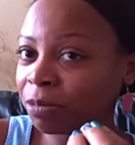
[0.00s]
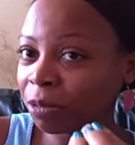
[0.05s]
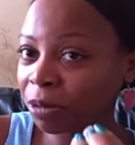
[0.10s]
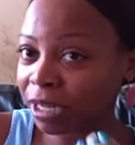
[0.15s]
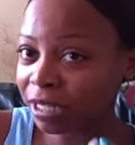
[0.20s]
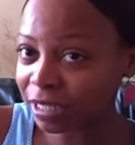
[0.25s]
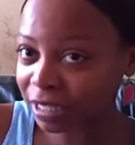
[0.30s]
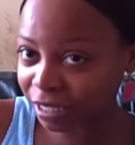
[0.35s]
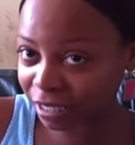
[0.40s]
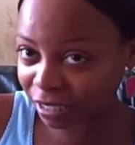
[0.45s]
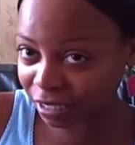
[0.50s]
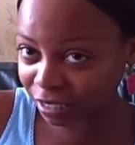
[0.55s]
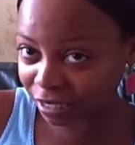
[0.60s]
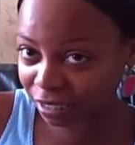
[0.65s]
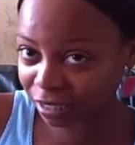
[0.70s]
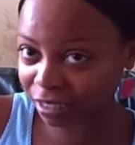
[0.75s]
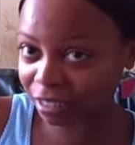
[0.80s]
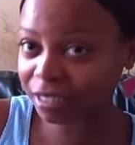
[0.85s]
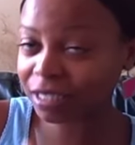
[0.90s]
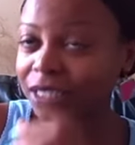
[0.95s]
wanted.
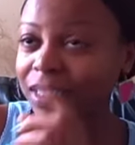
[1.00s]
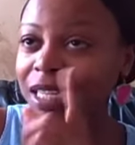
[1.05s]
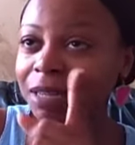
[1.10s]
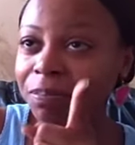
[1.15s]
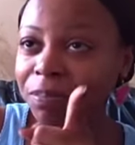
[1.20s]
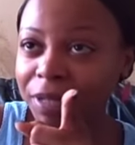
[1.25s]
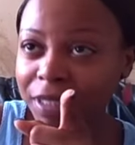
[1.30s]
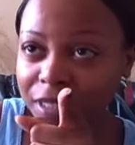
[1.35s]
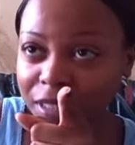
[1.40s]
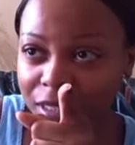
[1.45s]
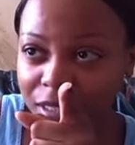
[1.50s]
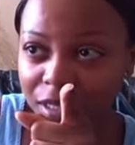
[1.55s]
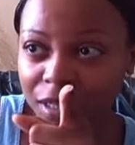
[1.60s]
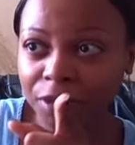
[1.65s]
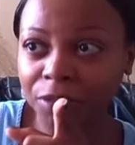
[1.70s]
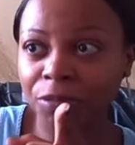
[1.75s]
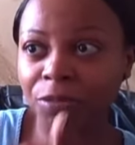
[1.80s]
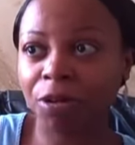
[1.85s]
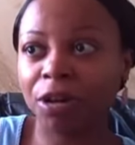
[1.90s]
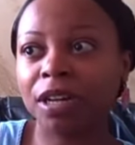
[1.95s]
The cheapest
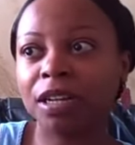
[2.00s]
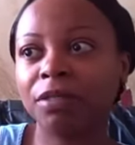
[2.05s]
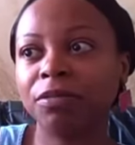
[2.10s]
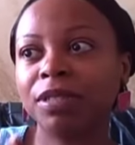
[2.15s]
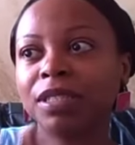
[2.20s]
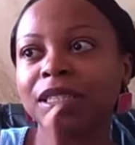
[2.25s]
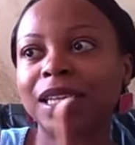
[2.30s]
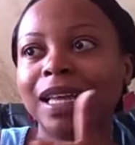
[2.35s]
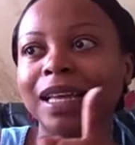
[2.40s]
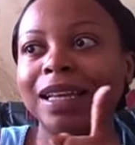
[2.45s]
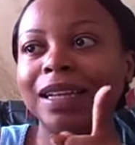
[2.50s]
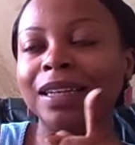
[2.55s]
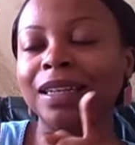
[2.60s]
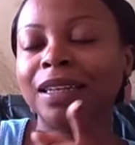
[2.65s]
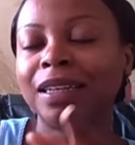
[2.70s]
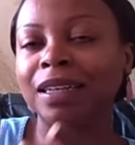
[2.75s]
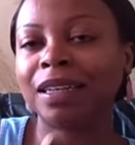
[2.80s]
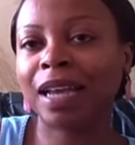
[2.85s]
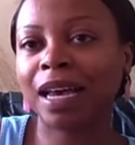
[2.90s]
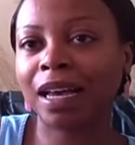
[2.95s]
one was like
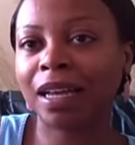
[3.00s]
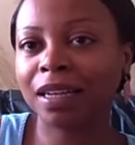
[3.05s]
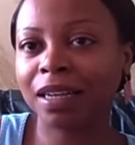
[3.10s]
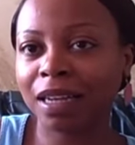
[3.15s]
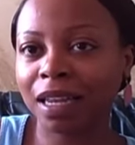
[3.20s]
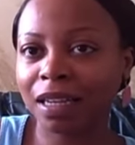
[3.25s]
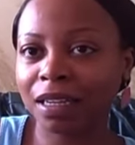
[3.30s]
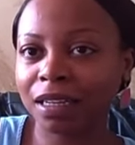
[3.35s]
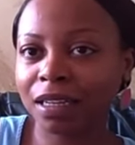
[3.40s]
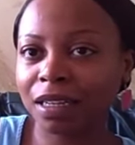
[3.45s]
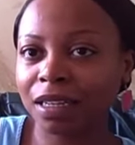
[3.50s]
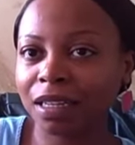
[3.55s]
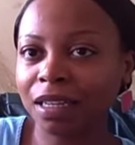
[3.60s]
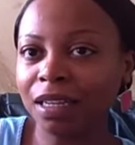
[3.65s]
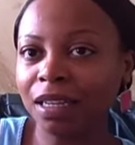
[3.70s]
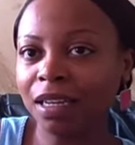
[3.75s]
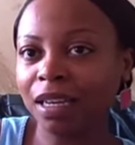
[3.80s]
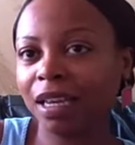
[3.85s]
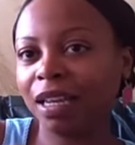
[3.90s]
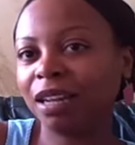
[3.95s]
$990,
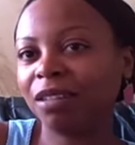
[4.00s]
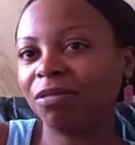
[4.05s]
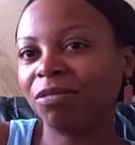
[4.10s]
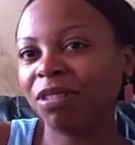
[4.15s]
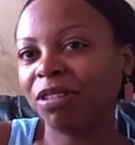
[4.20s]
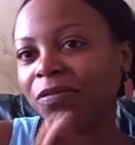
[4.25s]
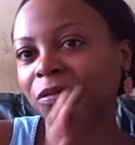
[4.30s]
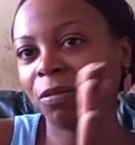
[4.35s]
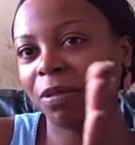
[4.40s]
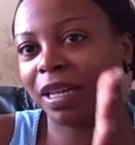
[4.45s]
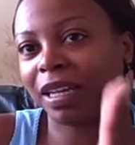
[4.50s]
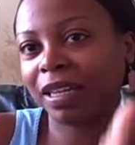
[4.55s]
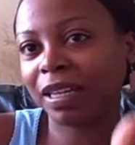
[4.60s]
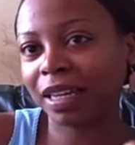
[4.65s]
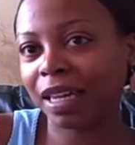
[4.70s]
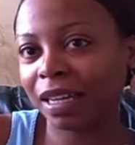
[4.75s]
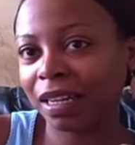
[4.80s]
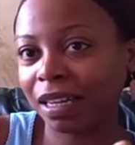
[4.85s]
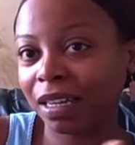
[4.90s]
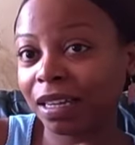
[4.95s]
and it went from like
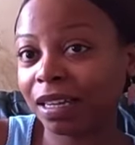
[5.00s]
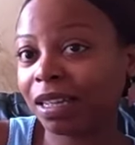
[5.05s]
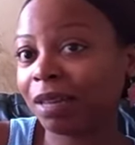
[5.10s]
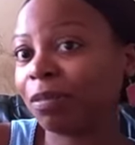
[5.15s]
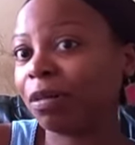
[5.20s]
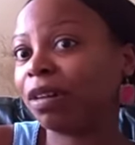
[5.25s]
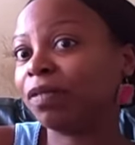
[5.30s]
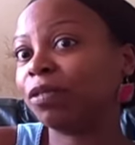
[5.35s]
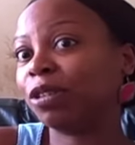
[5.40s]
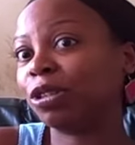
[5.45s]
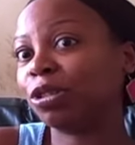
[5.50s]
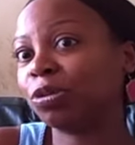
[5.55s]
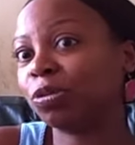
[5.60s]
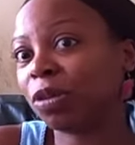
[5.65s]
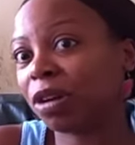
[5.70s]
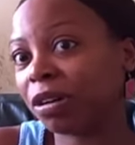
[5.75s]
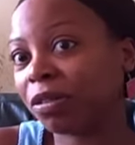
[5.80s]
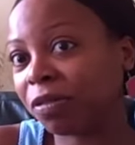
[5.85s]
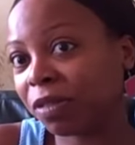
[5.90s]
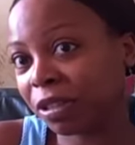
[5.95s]
$990 a month to
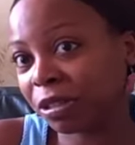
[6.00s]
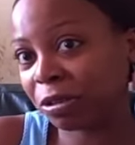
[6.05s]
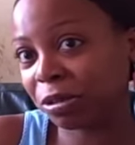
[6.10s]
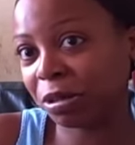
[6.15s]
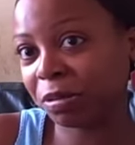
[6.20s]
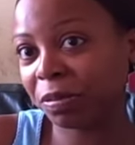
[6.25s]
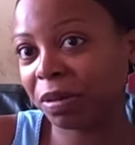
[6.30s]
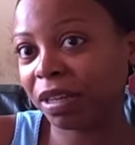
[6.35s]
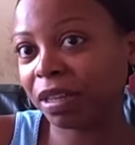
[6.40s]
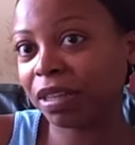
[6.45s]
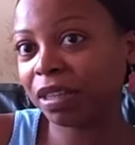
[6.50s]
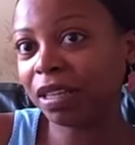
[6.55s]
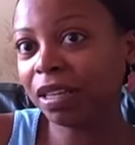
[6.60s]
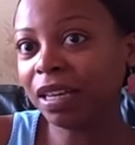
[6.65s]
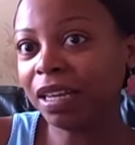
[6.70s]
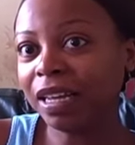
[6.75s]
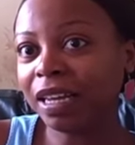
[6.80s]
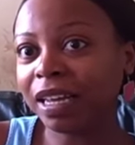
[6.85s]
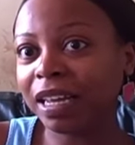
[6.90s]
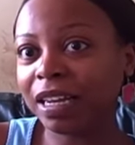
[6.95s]
$1,200 a month,
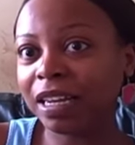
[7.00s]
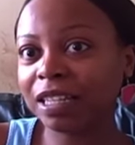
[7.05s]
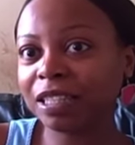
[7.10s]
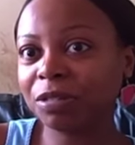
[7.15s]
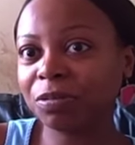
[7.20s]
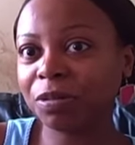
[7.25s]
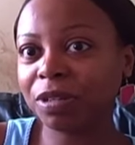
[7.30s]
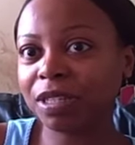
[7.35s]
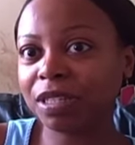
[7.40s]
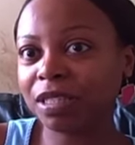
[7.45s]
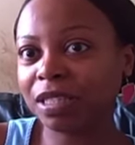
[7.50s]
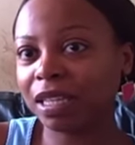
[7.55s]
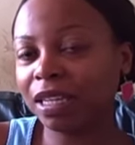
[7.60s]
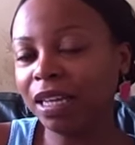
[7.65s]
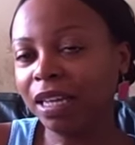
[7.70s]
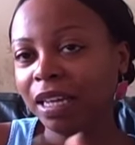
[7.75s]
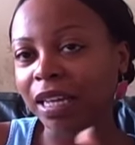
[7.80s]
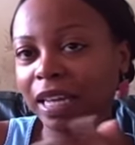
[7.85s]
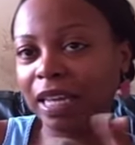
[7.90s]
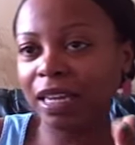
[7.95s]
and this was
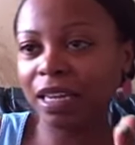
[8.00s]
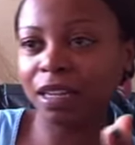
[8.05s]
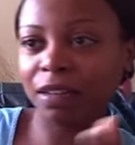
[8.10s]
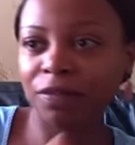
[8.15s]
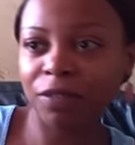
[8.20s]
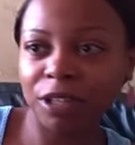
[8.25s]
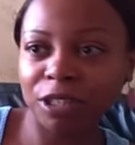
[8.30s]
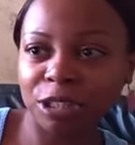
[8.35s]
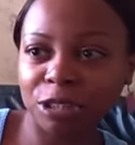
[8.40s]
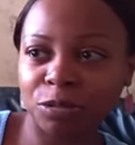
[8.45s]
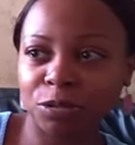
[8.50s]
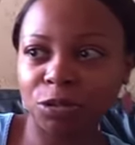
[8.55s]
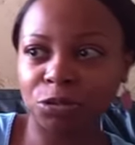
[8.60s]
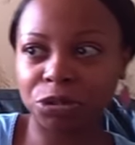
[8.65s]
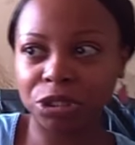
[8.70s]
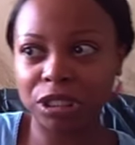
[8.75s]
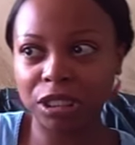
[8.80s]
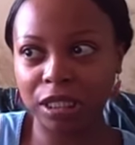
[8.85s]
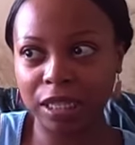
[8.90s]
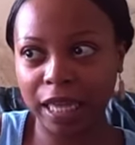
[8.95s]
individual
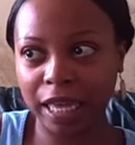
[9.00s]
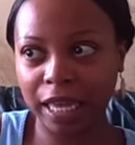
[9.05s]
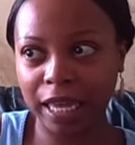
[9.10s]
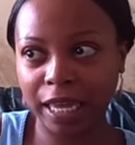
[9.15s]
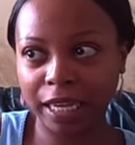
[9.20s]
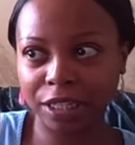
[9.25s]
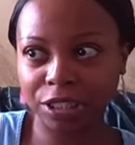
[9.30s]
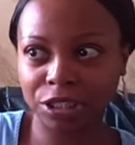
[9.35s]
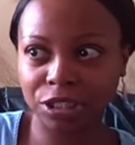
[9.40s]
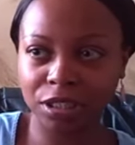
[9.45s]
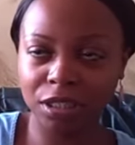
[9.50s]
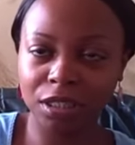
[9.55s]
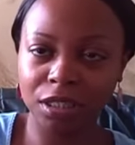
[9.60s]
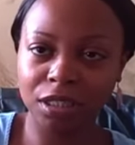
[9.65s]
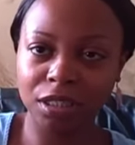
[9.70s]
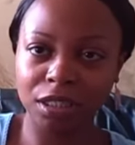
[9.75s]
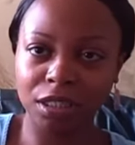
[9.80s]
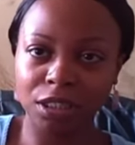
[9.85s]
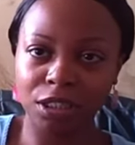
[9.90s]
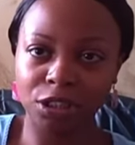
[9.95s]

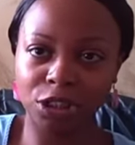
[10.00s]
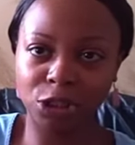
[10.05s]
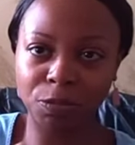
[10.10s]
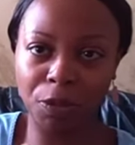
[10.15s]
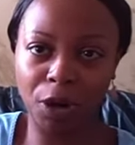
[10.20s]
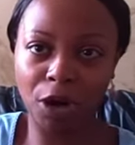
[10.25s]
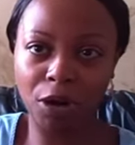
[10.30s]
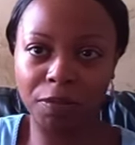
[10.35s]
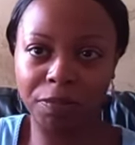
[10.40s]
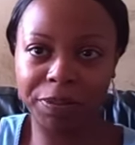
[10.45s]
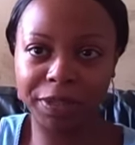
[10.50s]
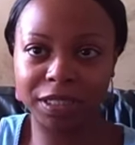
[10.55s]
/ small